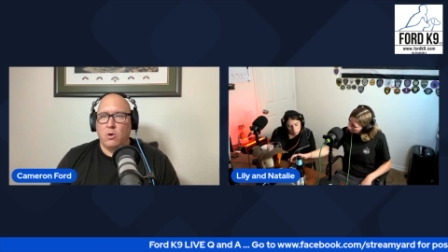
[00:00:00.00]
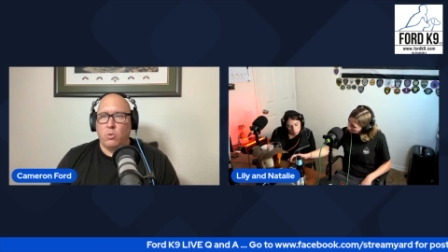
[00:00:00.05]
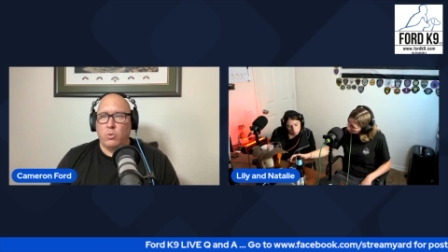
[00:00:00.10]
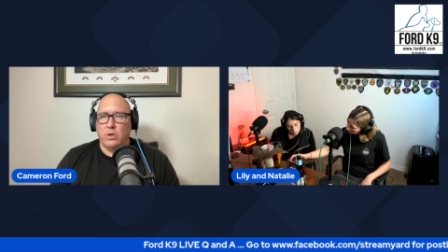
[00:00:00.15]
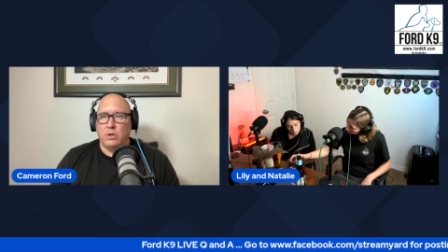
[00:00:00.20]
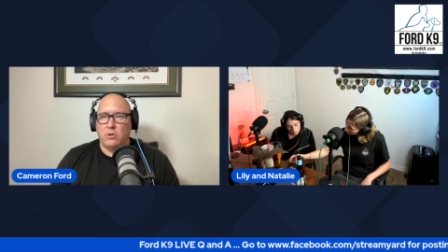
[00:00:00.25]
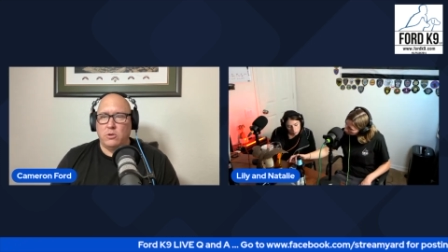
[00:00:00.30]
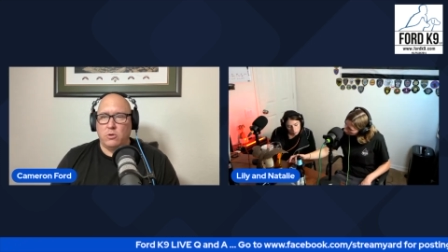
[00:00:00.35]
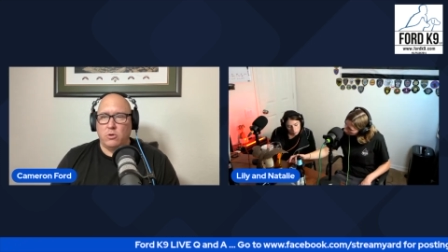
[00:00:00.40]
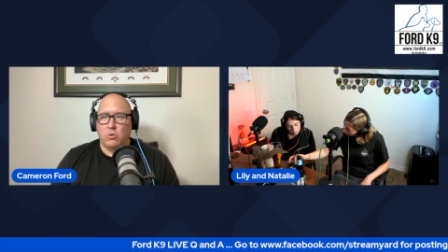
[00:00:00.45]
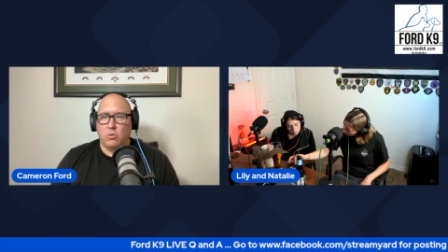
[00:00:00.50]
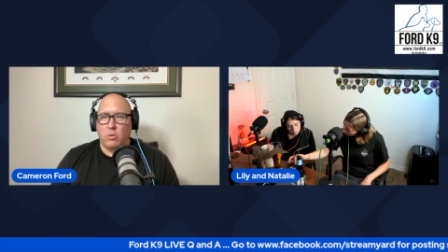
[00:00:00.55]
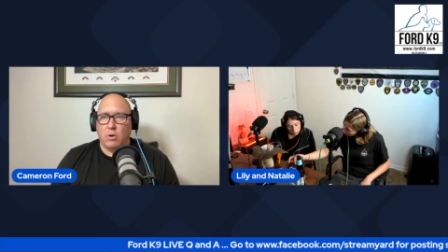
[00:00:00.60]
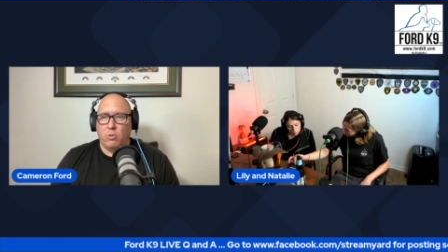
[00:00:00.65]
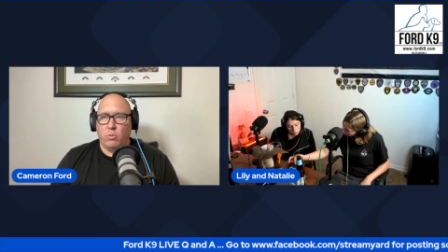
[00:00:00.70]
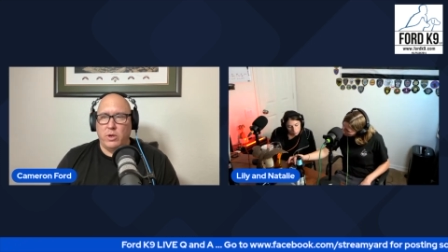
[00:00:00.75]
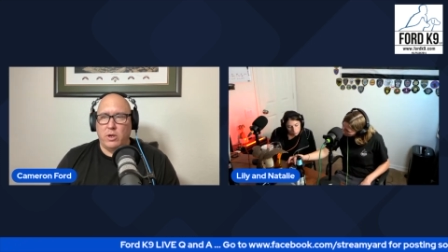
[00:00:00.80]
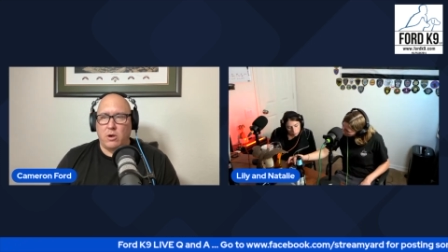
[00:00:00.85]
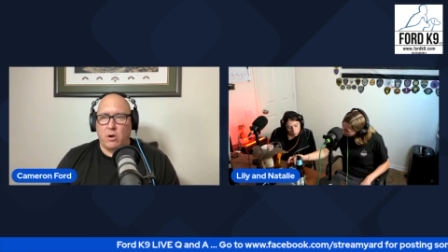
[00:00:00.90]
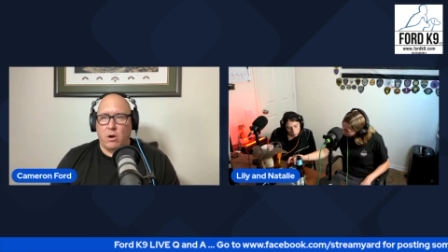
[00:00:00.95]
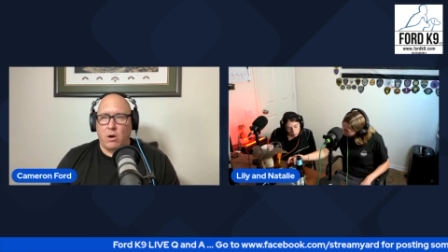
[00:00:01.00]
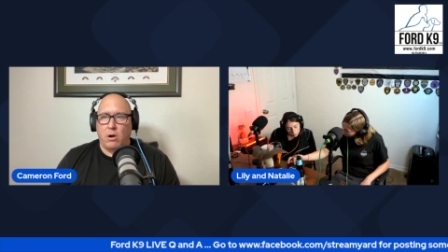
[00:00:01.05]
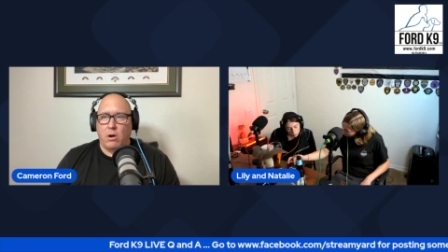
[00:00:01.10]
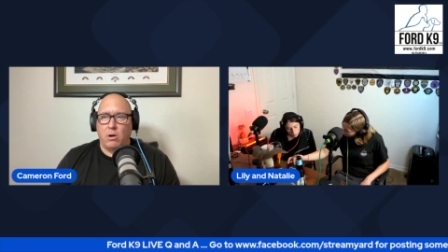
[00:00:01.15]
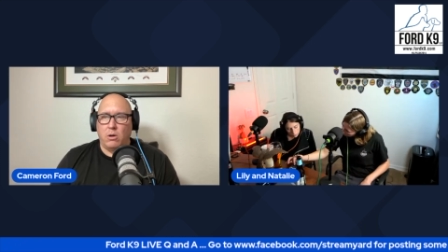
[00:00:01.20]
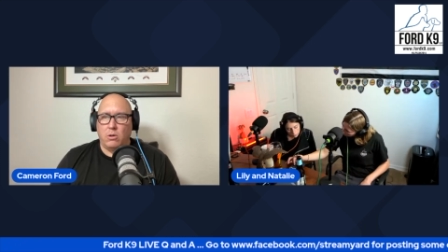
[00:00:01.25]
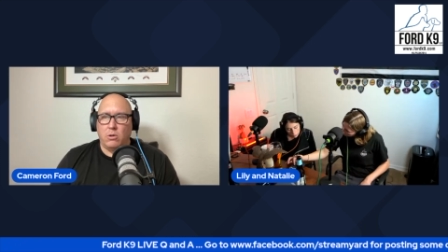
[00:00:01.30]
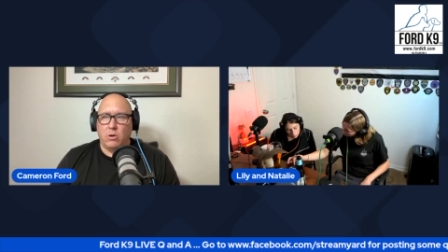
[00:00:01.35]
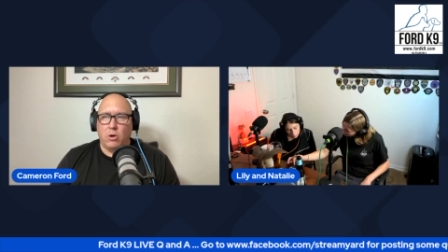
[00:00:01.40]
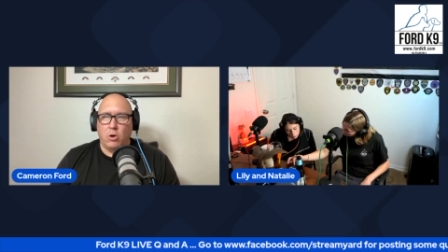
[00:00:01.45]
We do what we
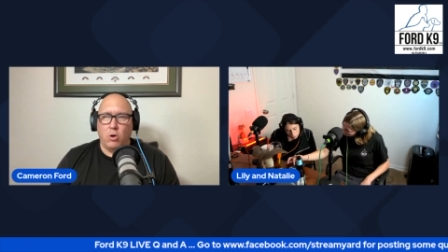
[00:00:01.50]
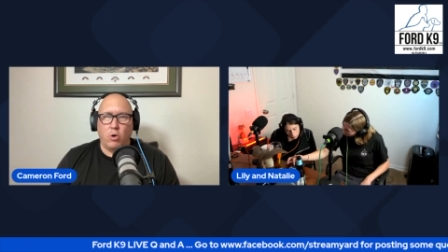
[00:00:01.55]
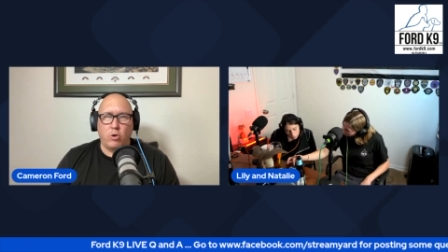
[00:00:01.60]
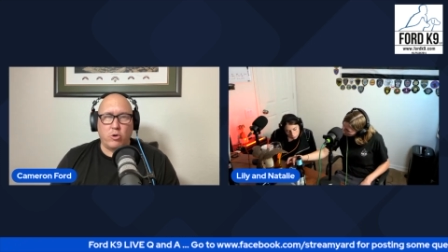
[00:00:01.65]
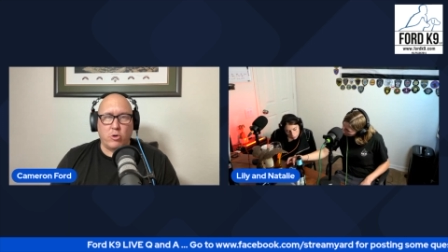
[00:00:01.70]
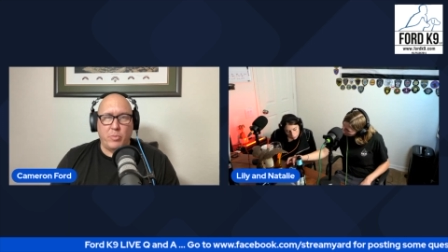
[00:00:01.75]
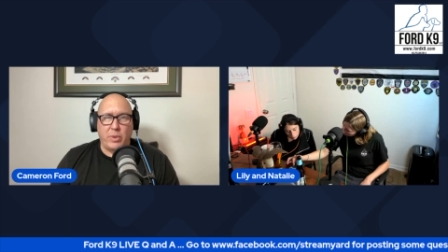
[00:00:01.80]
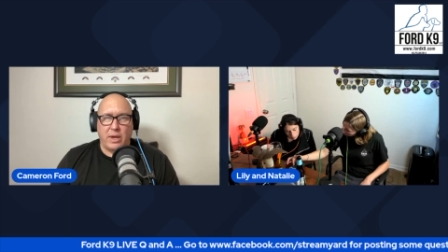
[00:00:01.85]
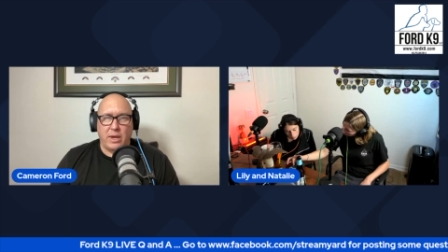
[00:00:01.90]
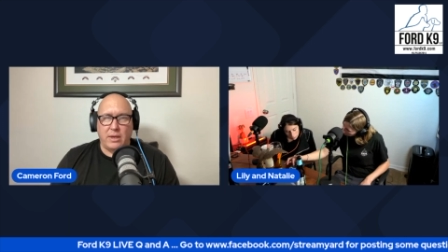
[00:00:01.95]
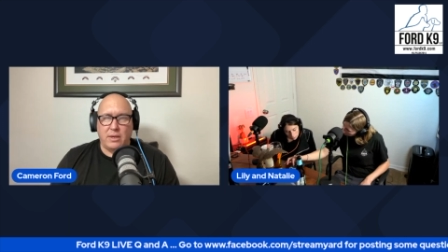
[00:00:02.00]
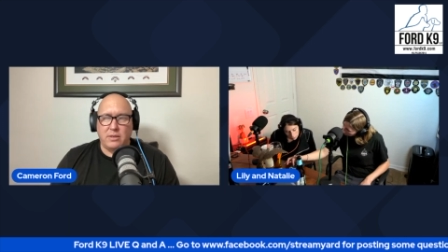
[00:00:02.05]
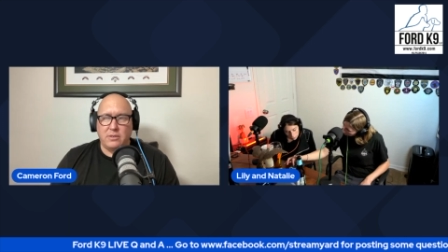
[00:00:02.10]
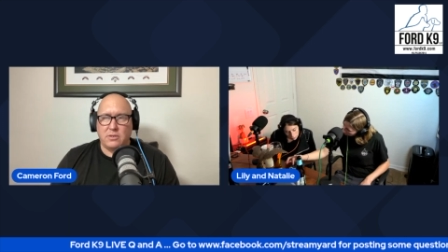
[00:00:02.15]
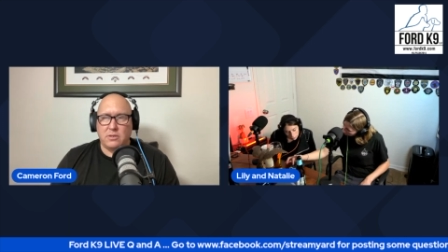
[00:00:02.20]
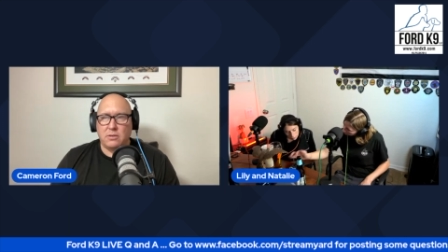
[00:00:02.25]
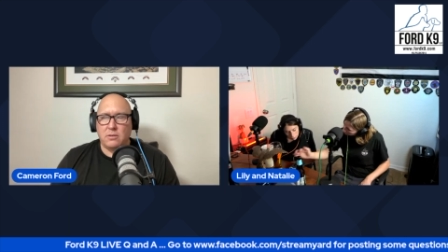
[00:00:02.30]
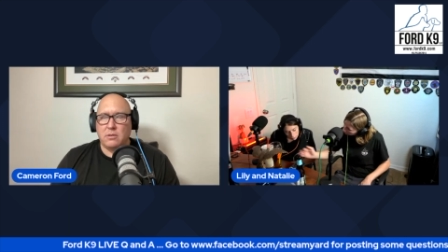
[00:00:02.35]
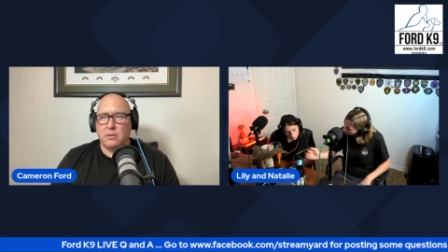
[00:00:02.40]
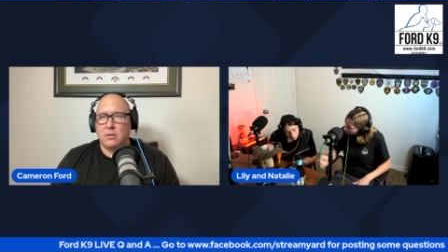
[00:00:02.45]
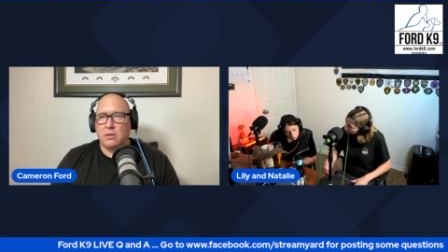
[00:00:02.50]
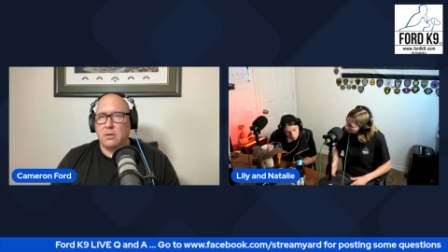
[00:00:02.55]
call odor pays,